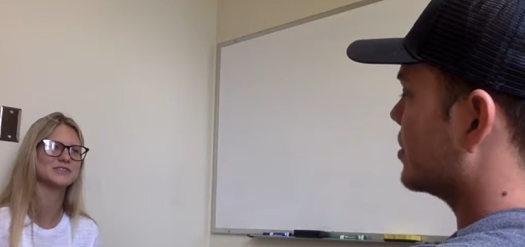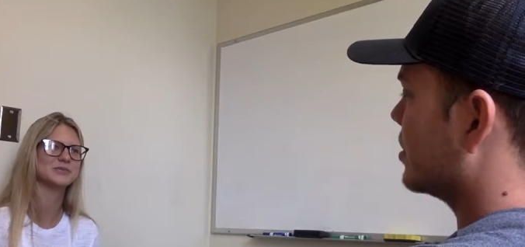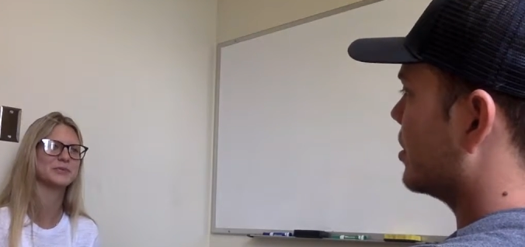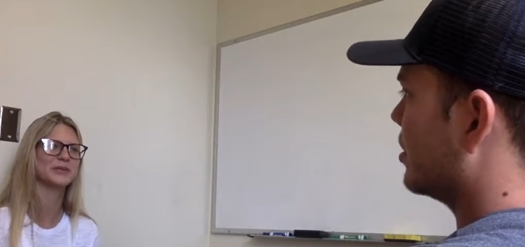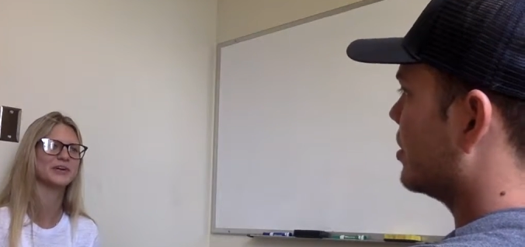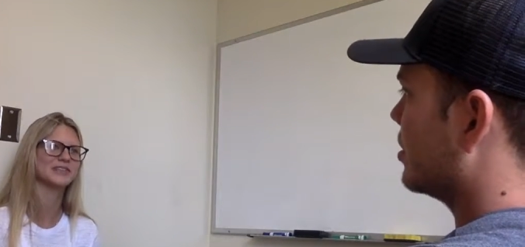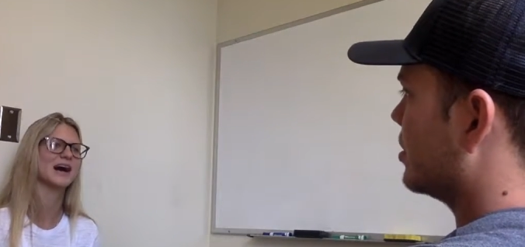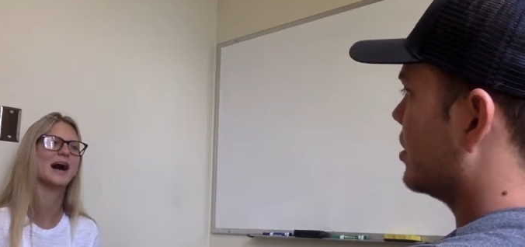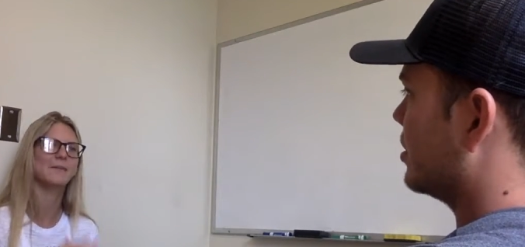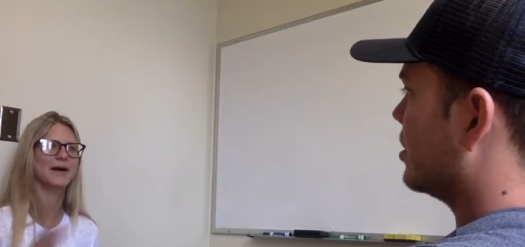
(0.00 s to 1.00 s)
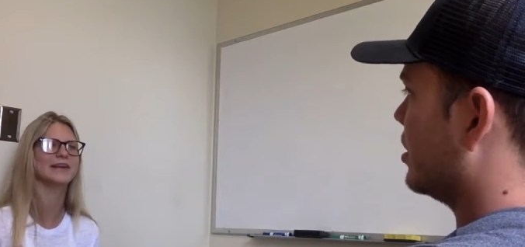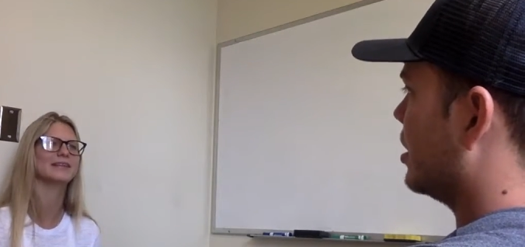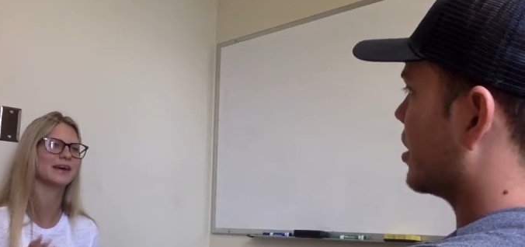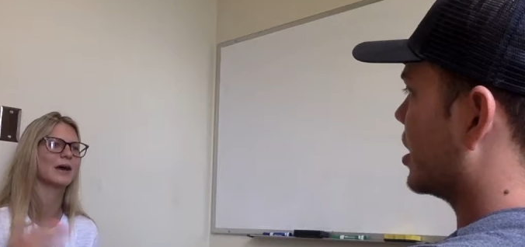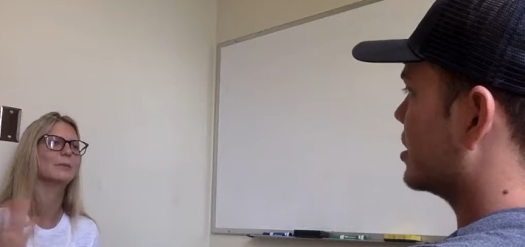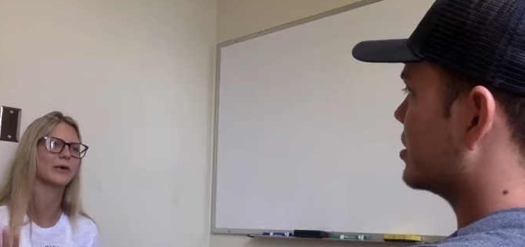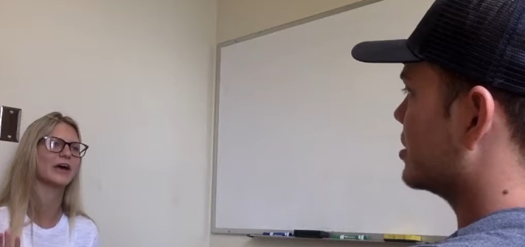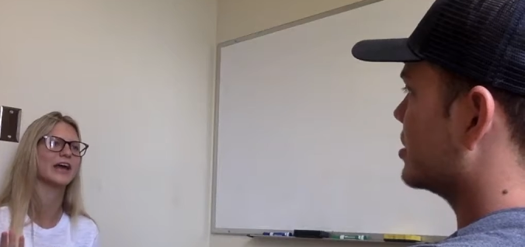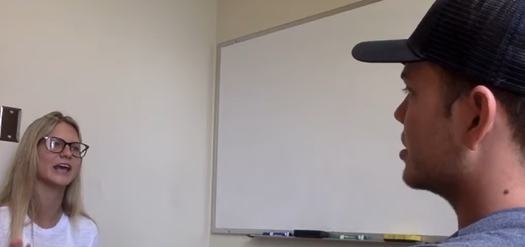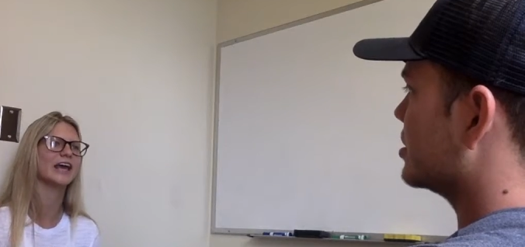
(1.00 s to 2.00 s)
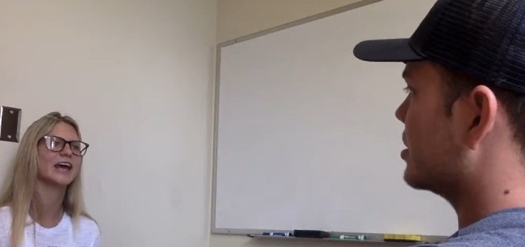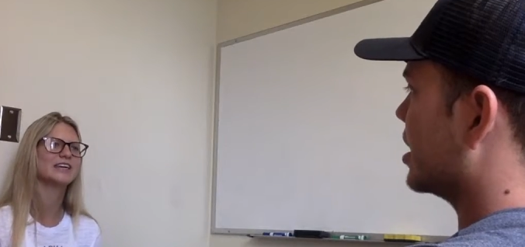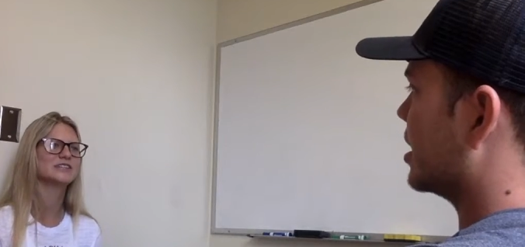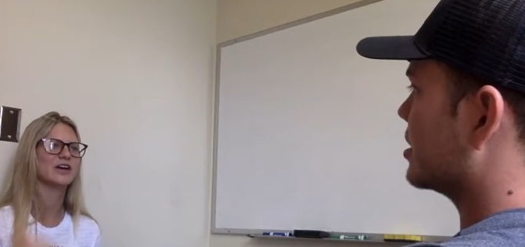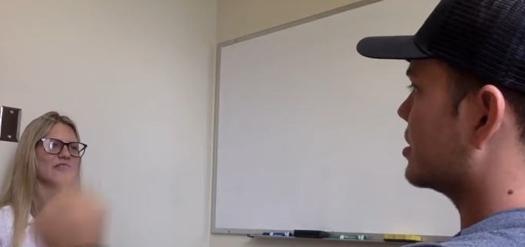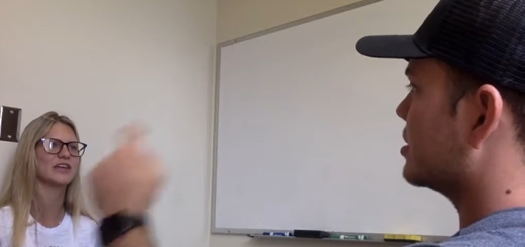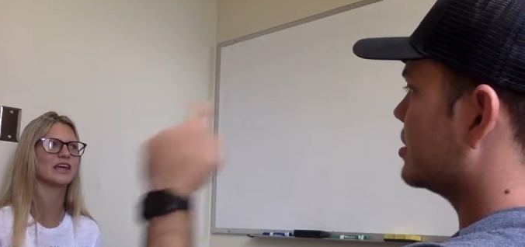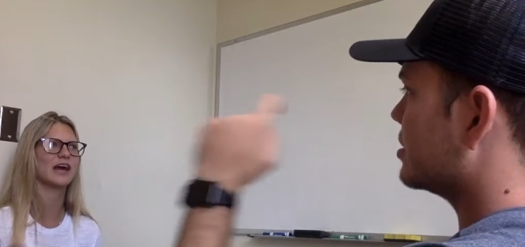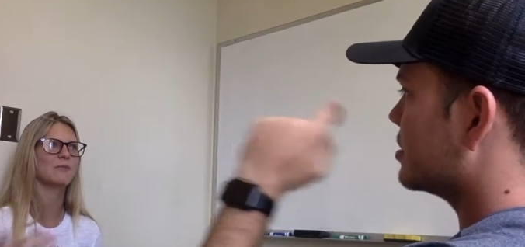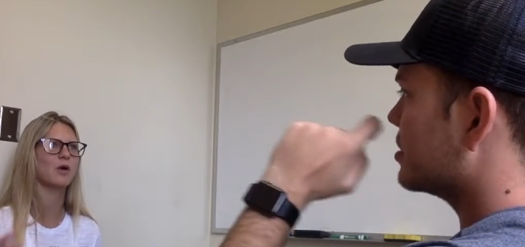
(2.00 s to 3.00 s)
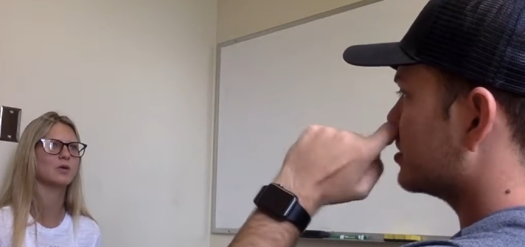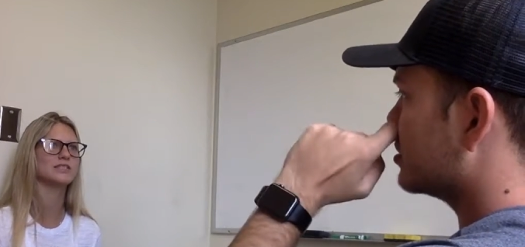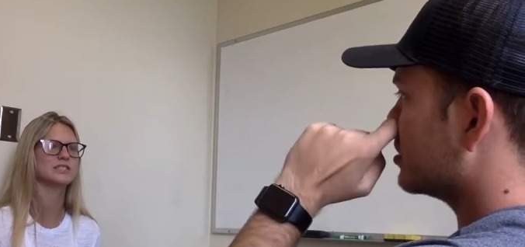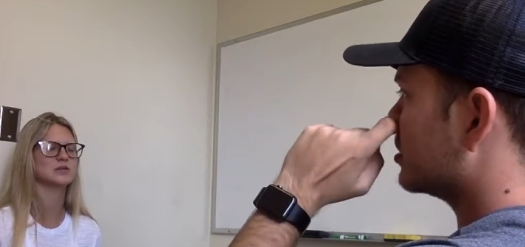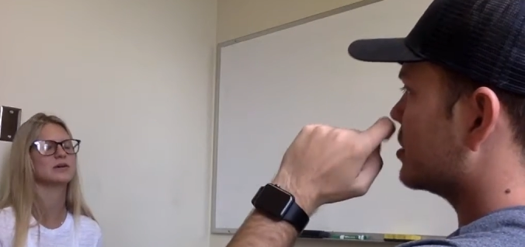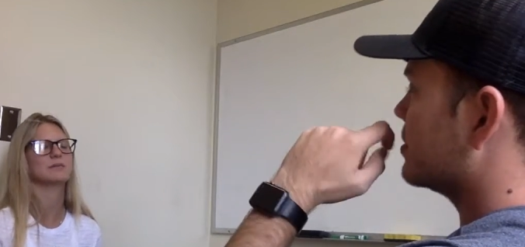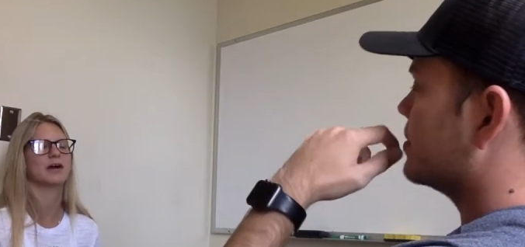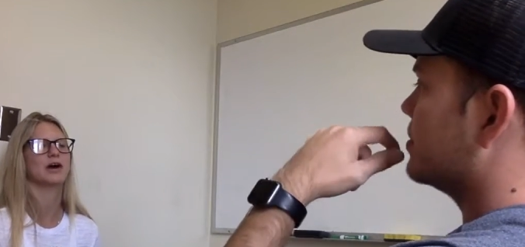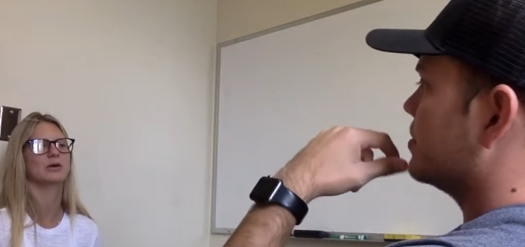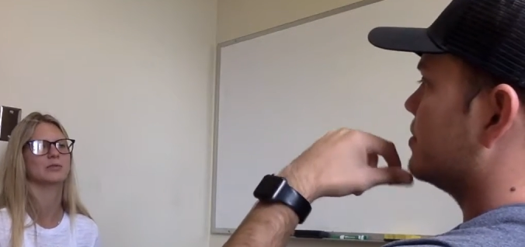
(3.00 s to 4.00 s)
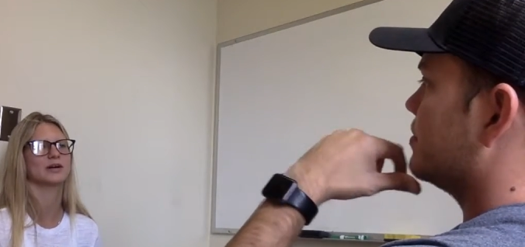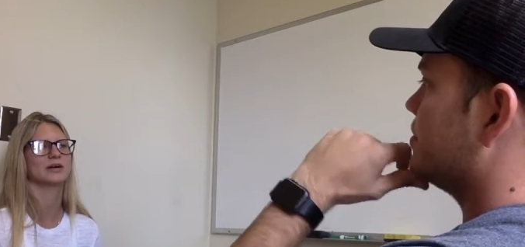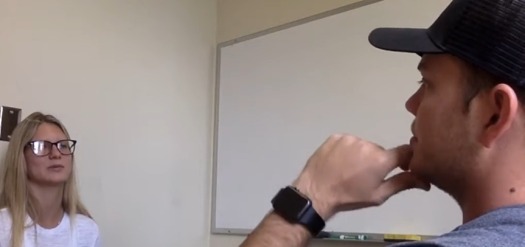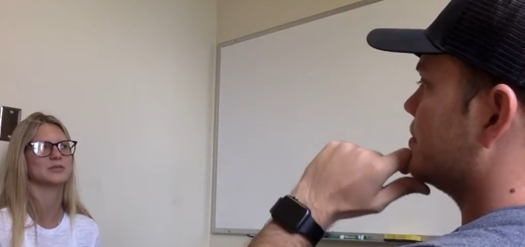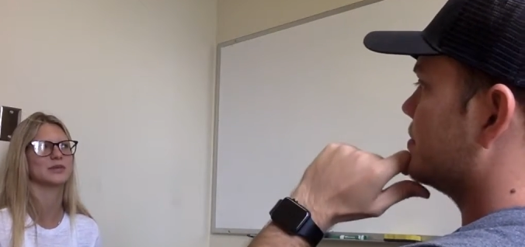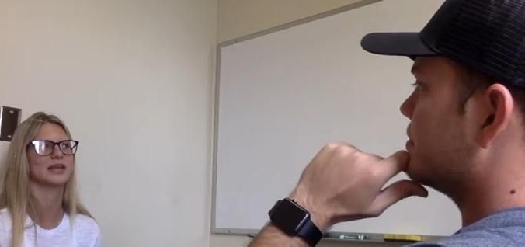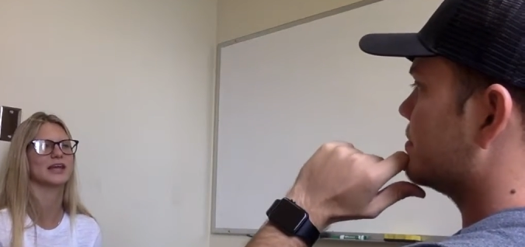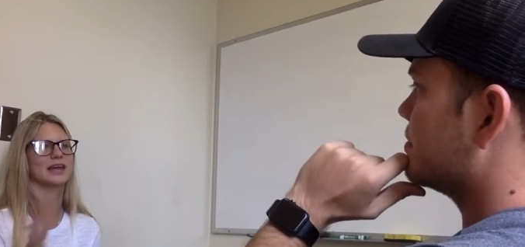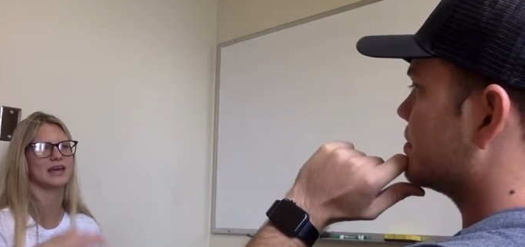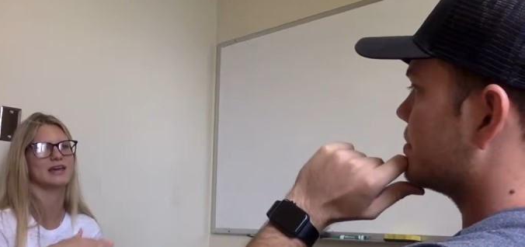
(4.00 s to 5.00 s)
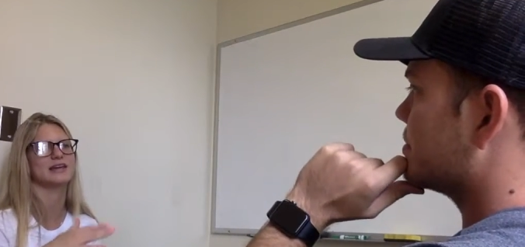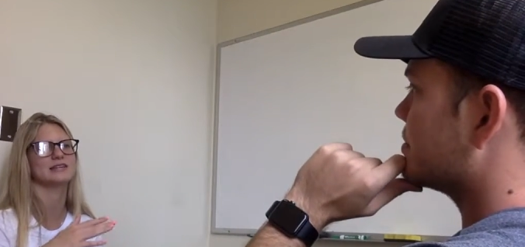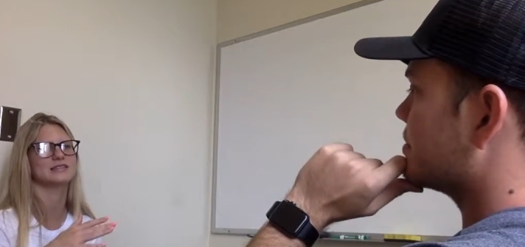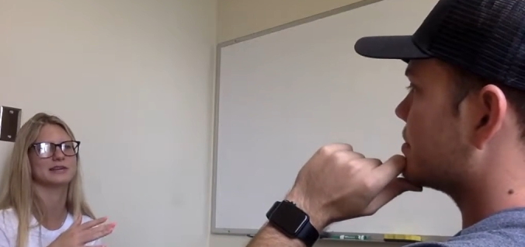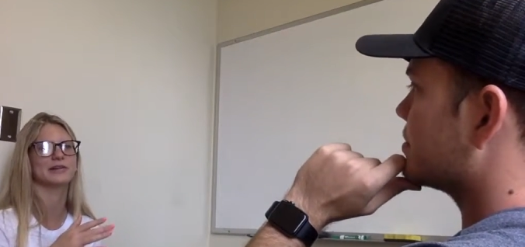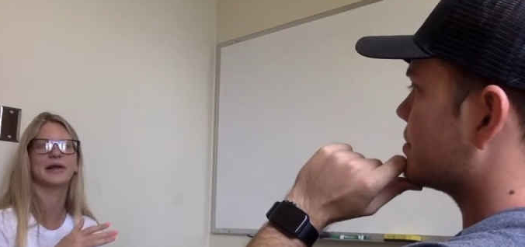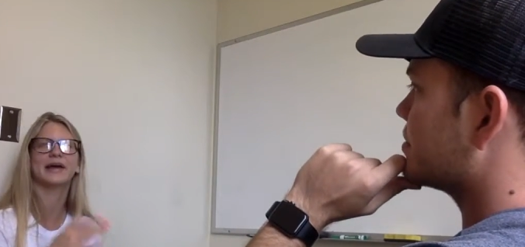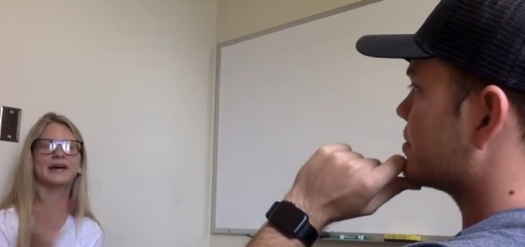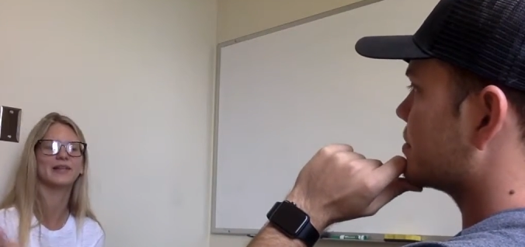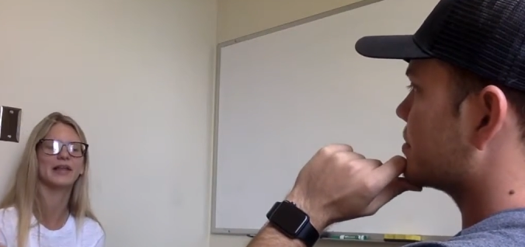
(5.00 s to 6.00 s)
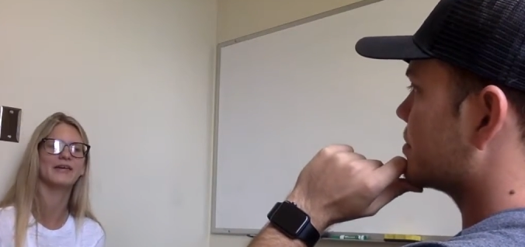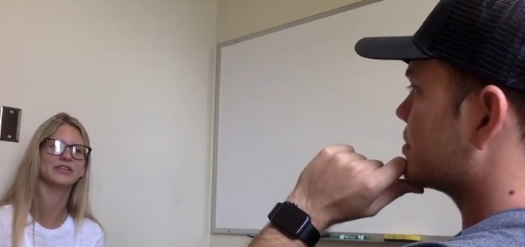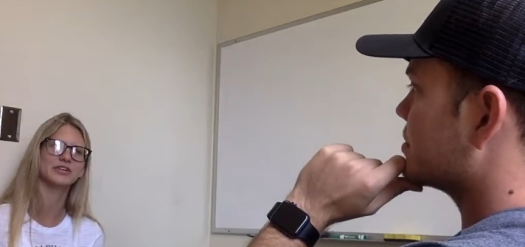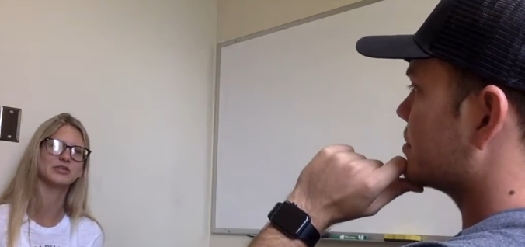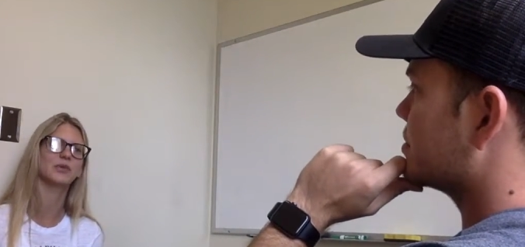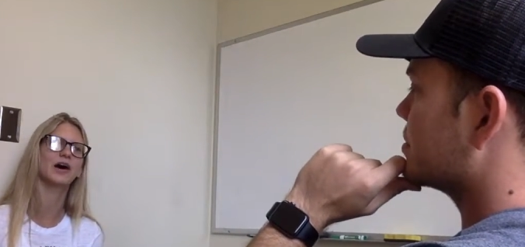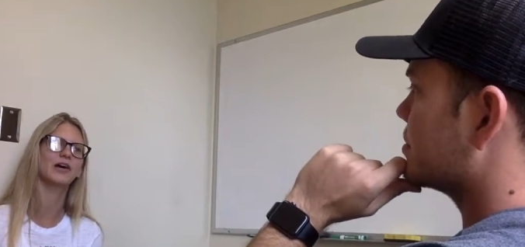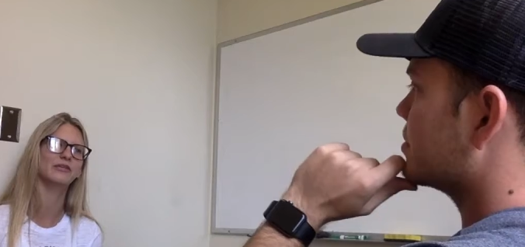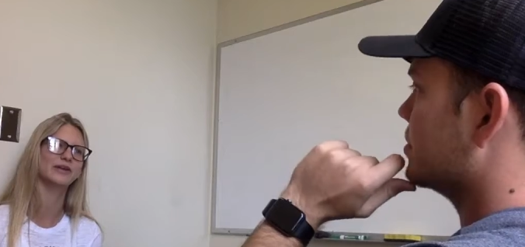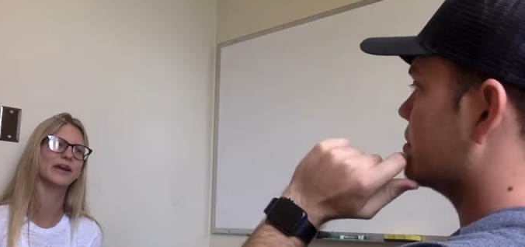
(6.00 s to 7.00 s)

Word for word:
Speaker 1: a super long time. I need like a uh-huh. break. Yeah. So I feel like I'm always doing my homework between mm-hmm. like eight till like eleven or twelve when